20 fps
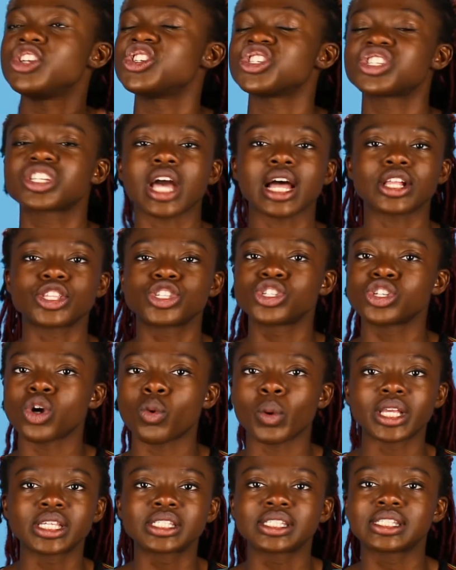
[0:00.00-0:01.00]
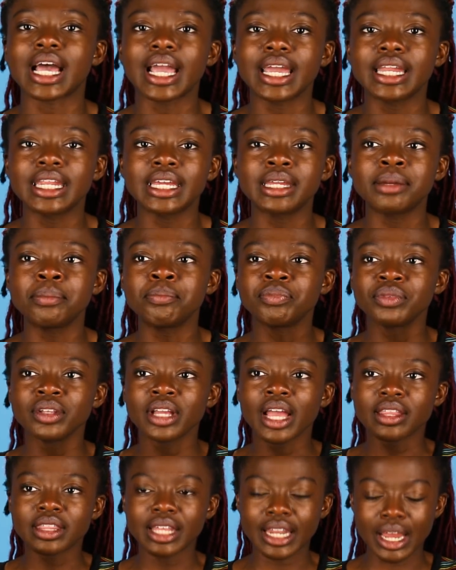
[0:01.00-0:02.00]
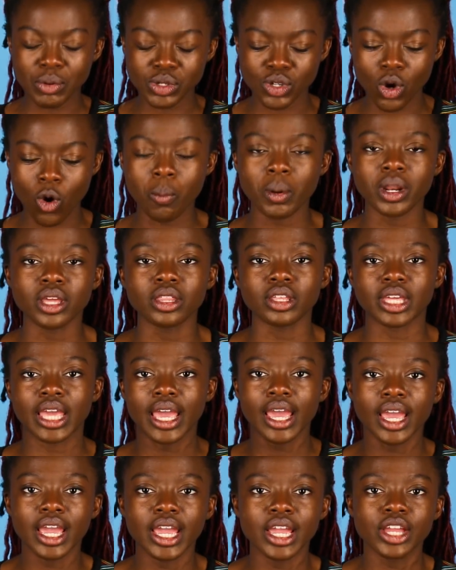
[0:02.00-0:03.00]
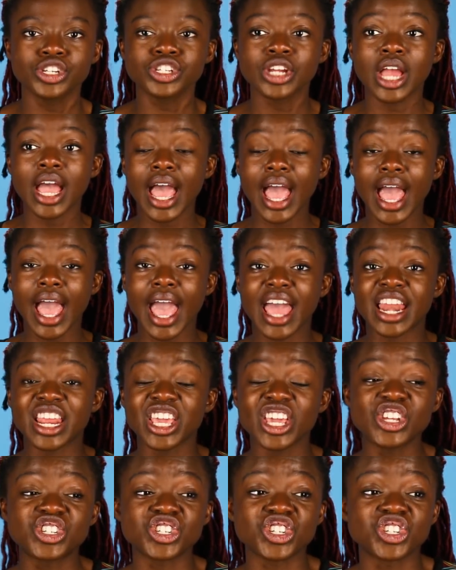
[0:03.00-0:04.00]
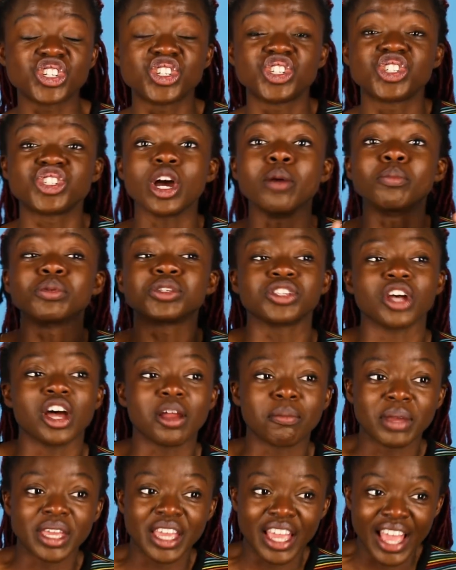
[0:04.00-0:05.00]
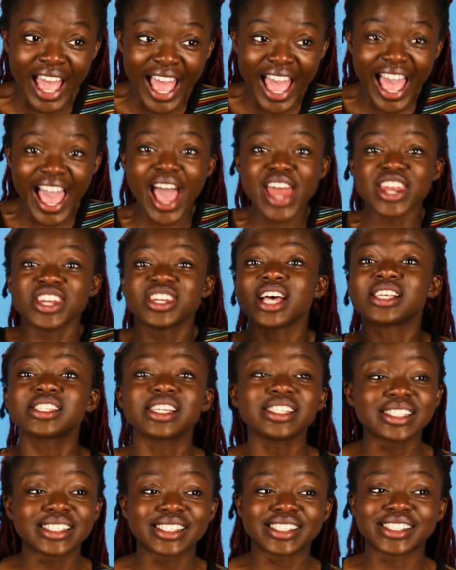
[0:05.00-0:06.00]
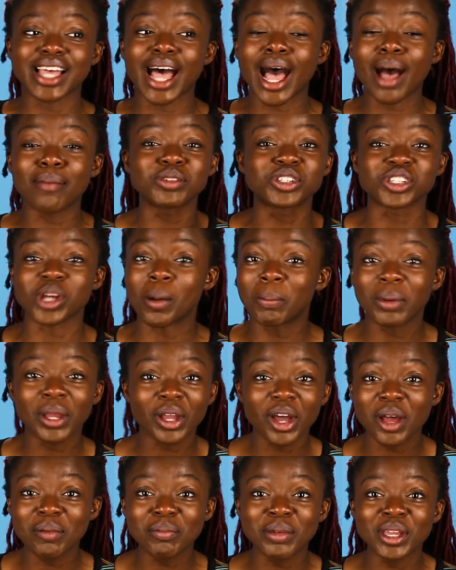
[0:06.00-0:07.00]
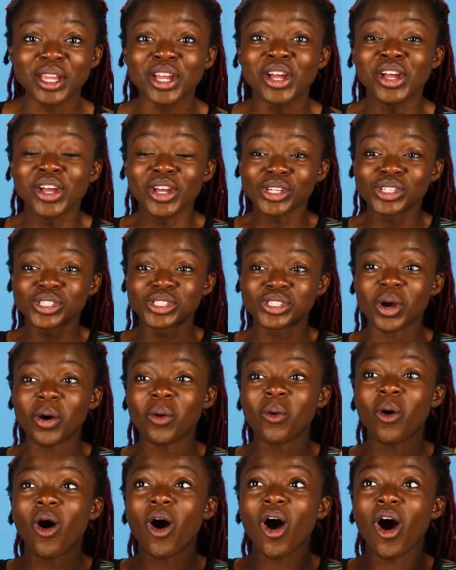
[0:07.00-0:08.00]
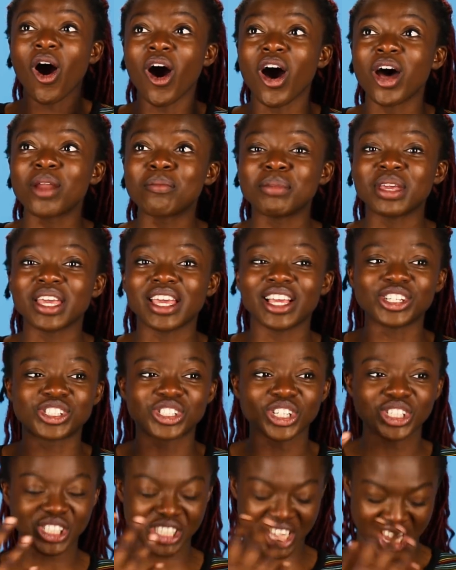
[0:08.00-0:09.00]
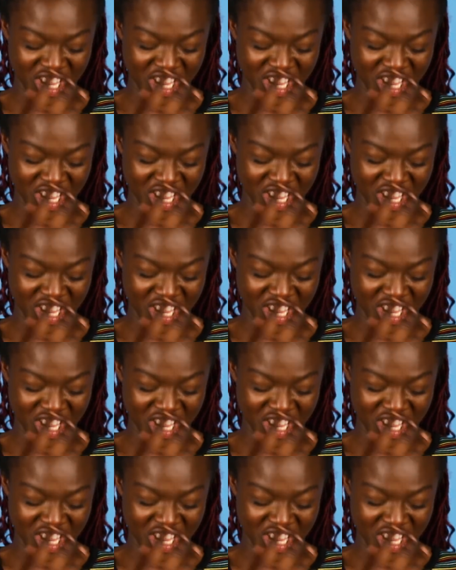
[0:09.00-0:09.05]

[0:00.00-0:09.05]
He just got so excited that I was opening the cage and he just jumps on me and doesn't stop jumping on me. So on me is just